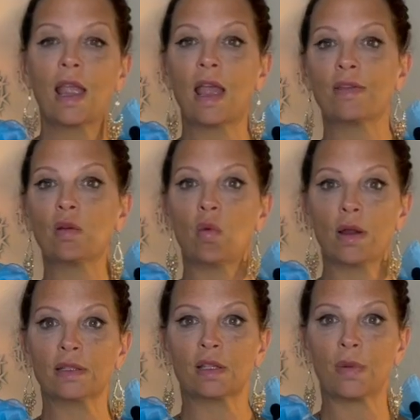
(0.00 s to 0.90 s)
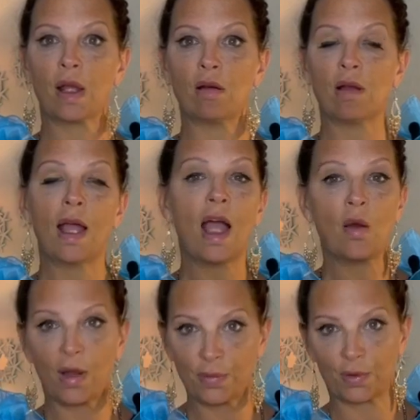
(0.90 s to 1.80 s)
and then one is about
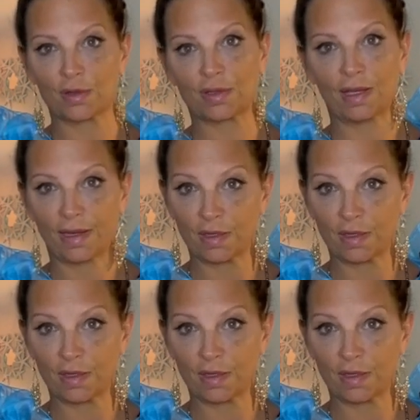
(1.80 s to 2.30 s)
how I personally like